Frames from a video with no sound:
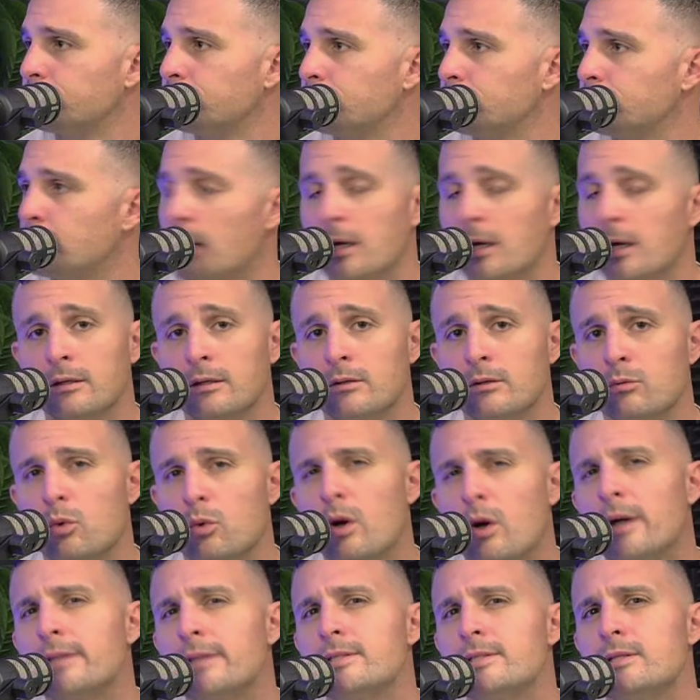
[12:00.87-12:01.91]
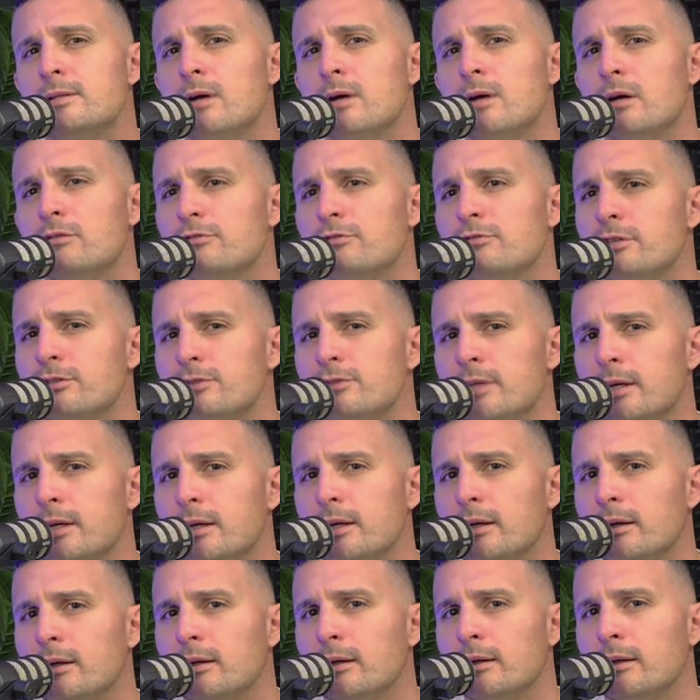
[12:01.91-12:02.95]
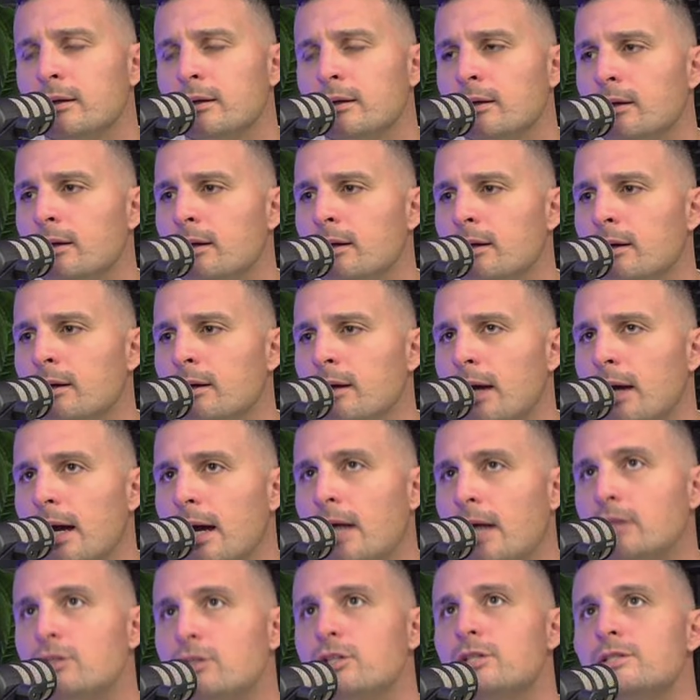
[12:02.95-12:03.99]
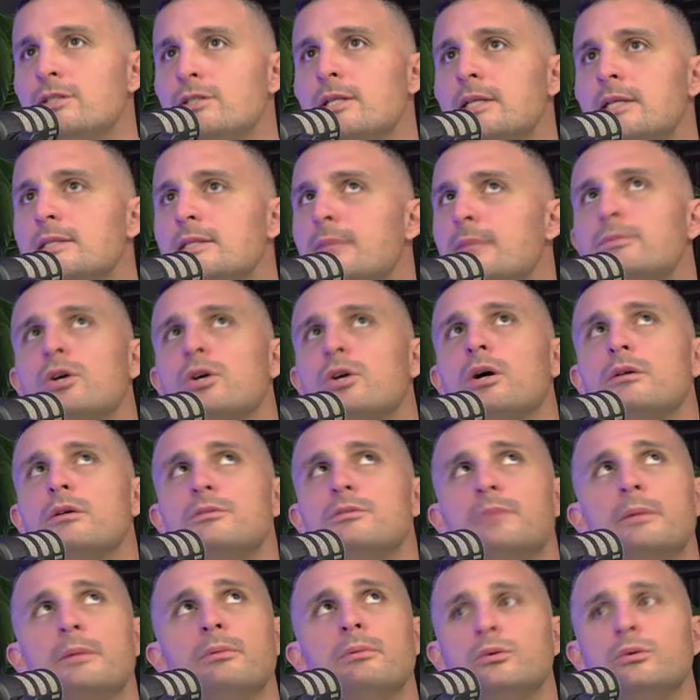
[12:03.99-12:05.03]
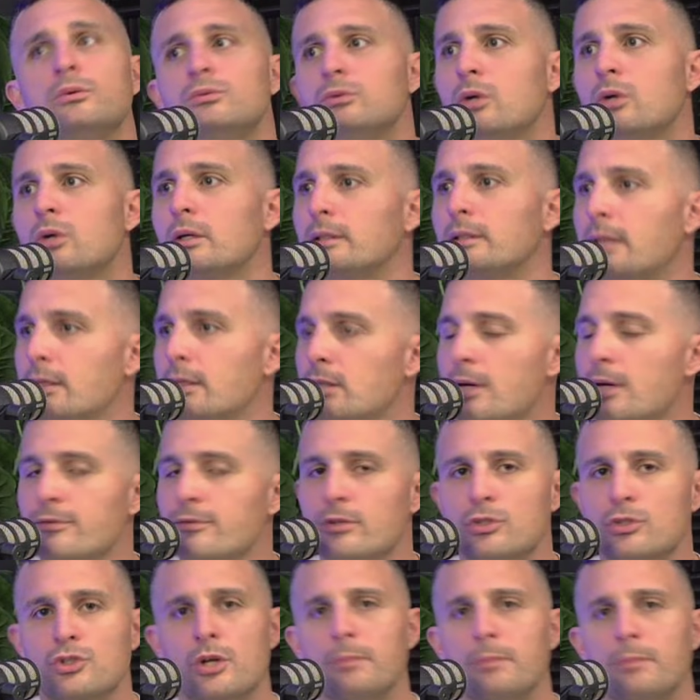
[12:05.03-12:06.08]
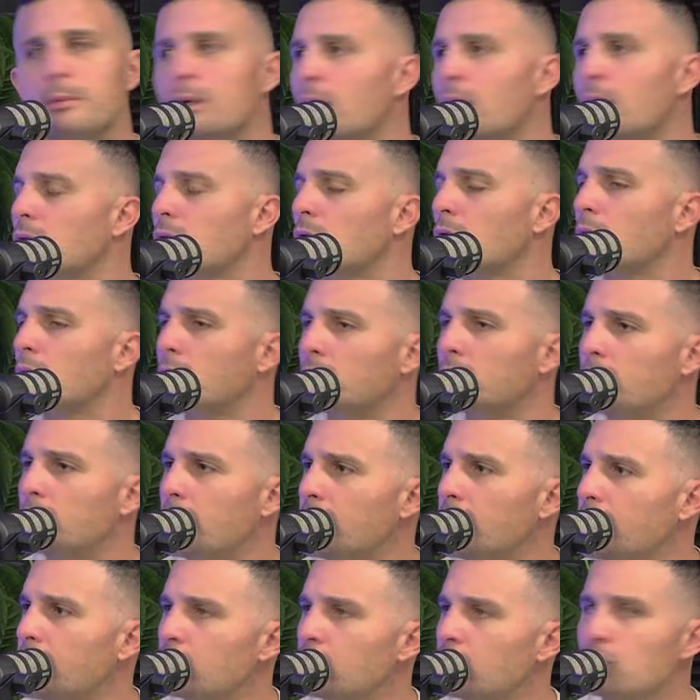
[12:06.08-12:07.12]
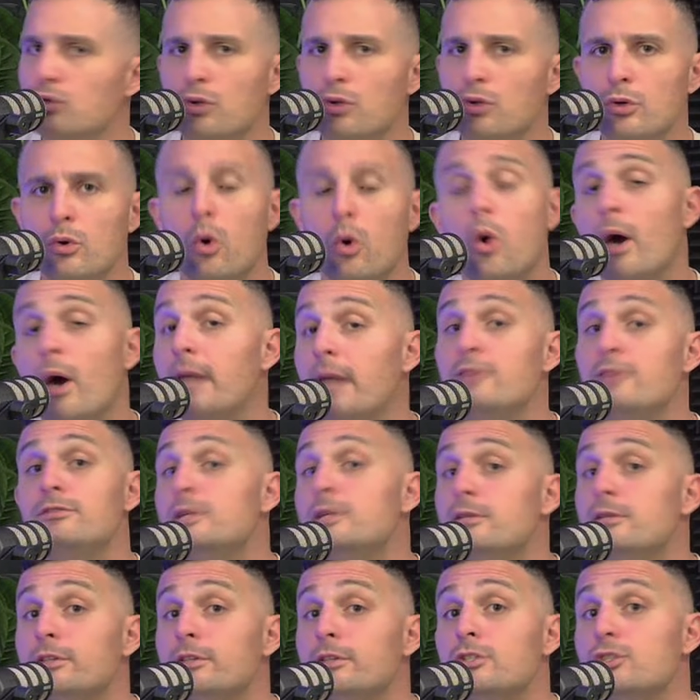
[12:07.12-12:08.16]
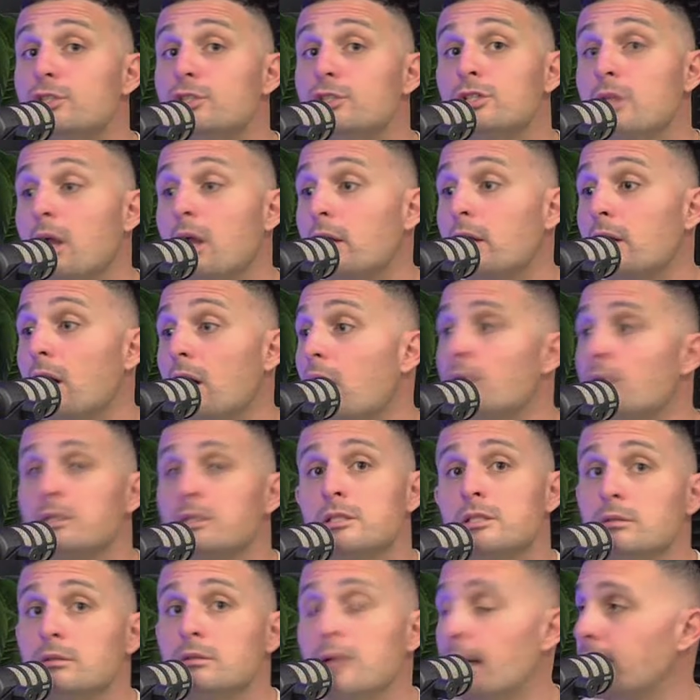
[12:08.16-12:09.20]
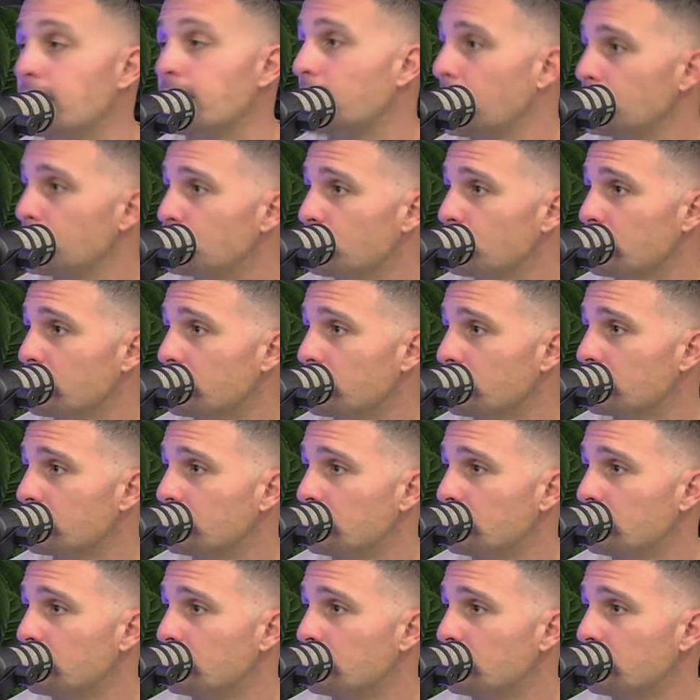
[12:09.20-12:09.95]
Yeah. Why is it 950? And you can see sometimes people like they have to stop and go like, yeah, that's true. Or even if it's just like, oh, it's still 800.